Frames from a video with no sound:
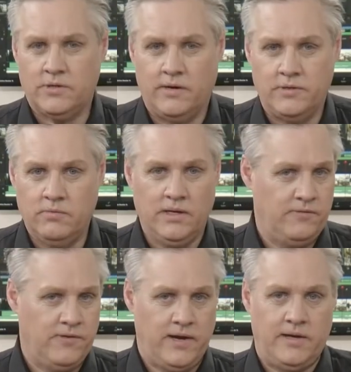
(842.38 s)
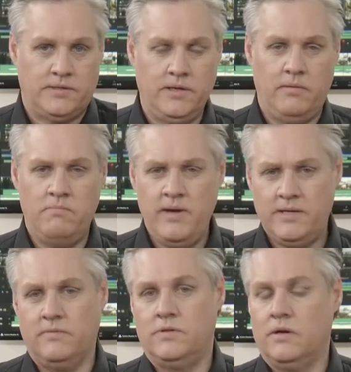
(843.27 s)
drives are really fast and they're
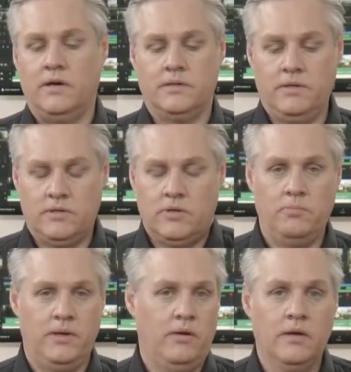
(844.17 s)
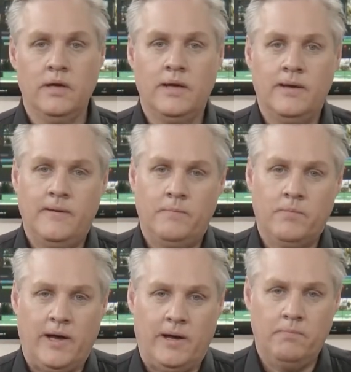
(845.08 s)
massive size. I mean, they're so big.
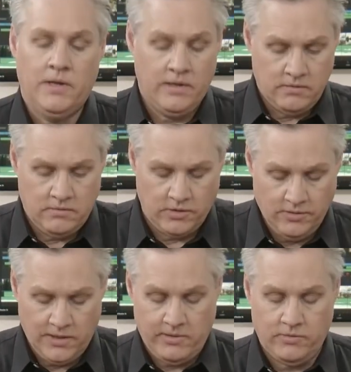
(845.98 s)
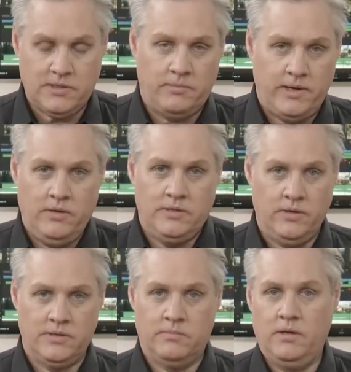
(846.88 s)
The good thing also about using
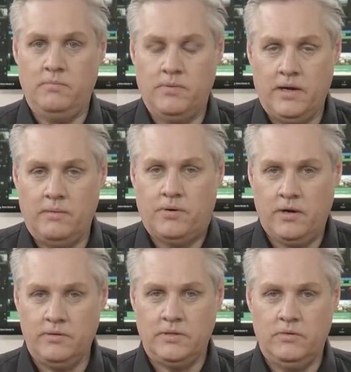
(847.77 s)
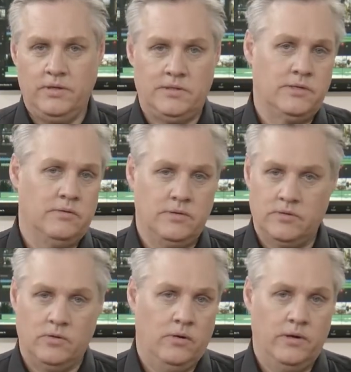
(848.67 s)
Ursa Mini Pro is that all the accessories will
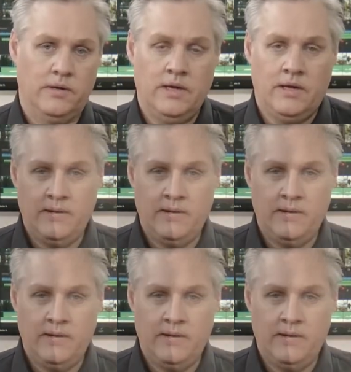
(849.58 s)
still work.